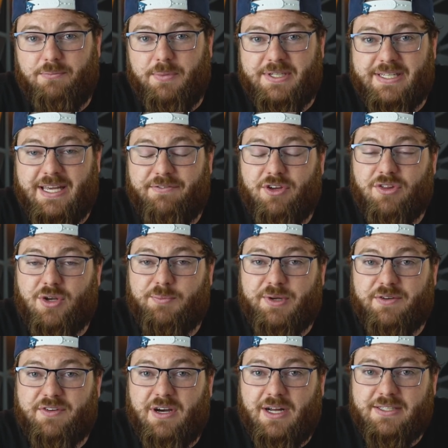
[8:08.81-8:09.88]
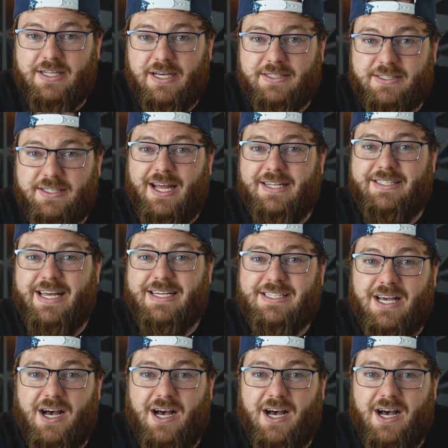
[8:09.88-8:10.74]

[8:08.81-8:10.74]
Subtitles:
But to give you a little bit of context, it takes